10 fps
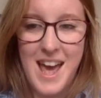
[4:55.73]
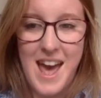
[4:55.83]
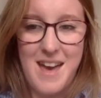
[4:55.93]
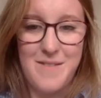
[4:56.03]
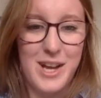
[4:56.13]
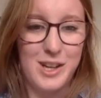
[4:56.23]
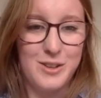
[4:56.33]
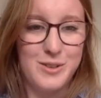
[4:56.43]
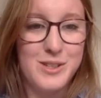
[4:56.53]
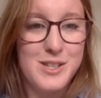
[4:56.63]

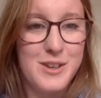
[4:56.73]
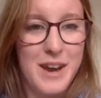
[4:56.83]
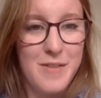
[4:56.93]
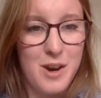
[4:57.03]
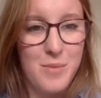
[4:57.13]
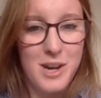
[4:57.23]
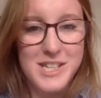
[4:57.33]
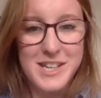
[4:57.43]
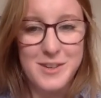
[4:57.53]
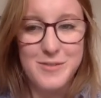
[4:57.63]
Hello to everyone
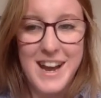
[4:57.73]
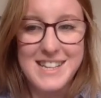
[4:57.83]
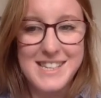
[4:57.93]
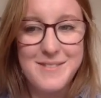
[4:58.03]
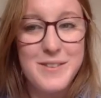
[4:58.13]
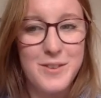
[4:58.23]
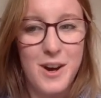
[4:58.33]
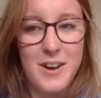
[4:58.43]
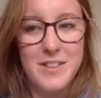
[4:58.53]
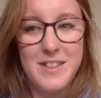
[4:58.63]
watching already. We've
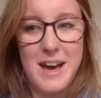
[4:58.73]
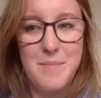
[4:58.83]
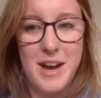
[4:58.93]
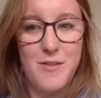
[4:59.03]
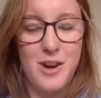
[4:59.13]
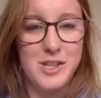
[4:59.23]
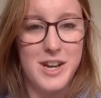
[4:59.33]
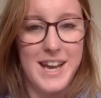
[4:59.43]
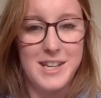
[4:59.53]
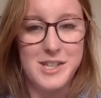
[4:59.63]
got Thelma and Roger
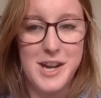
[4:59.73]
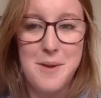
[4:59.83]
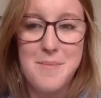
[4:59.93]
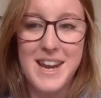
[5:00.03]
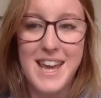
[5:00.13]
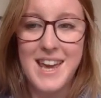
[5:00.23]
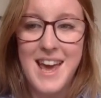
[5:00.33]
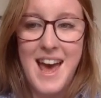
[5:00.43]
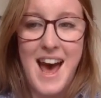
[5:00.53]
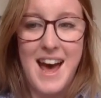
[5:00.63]
in Germany
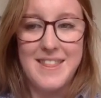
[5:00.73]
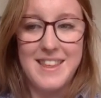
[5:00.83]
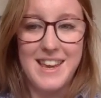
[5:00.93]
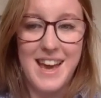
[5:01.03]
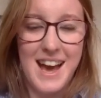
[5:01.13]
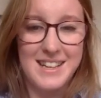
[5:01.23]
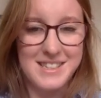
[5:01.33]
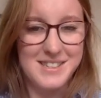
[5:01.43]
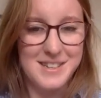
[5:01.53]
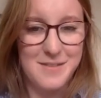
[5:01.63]
and the
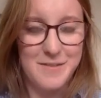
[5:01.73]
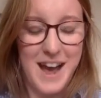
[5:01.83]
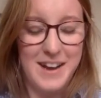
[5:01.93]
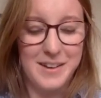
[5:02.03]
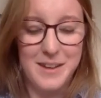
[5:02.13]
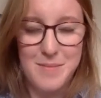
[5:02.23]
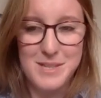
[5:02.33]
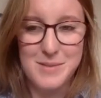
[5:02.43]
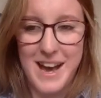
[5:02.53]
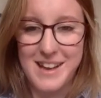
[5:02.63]
Haddington fan club
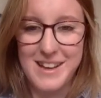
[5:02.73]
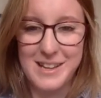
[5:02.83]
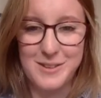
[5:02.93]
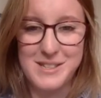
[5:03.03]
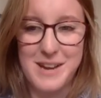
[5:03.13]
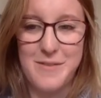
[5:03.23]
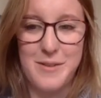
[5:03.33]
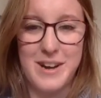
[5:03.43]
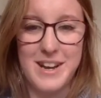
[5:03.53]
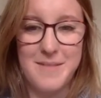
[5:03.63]
as well. Hello to
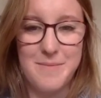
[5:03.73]
everyone.